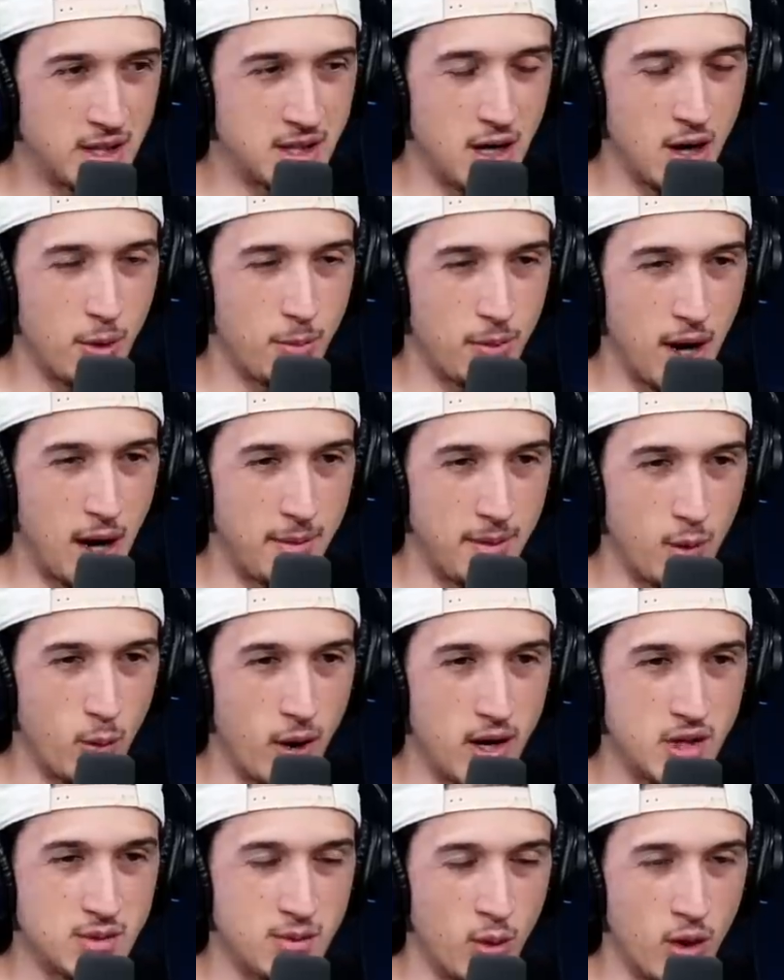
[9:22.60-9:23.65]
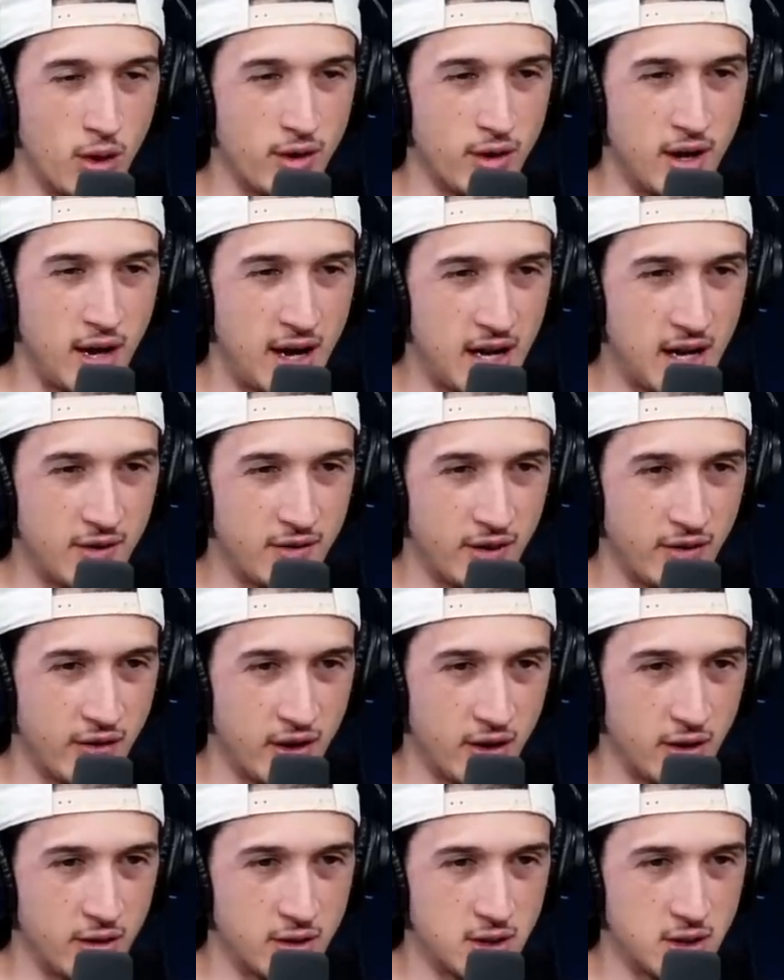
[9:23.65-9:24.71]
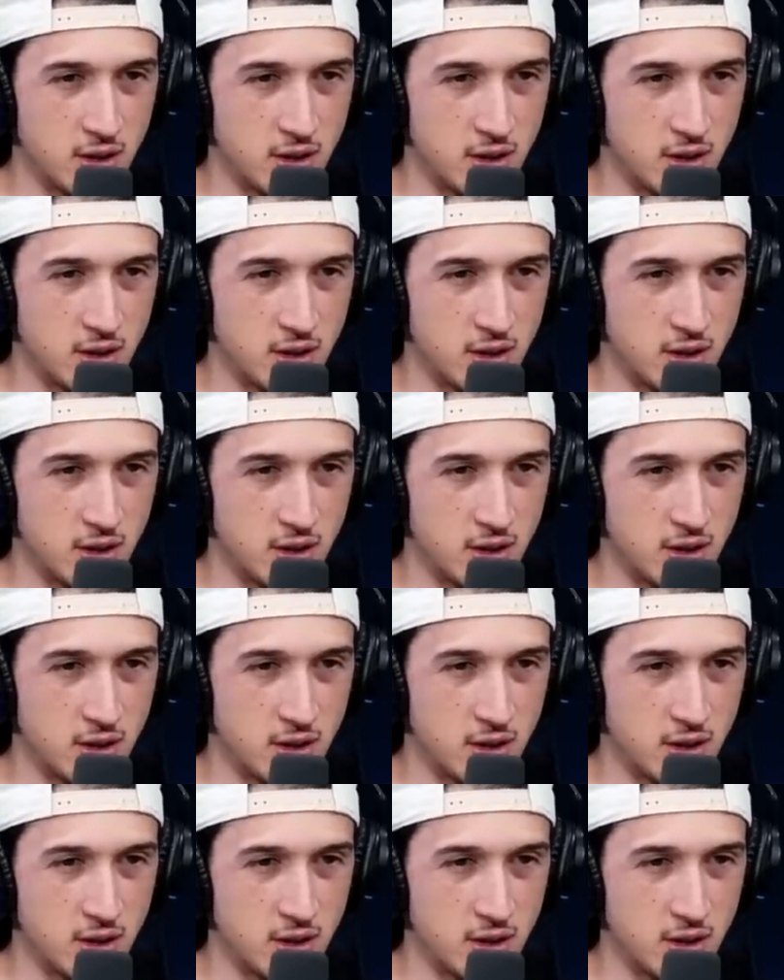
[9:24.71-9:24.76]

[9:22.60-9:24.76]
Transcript: toe probably weighs more than any of the fingers.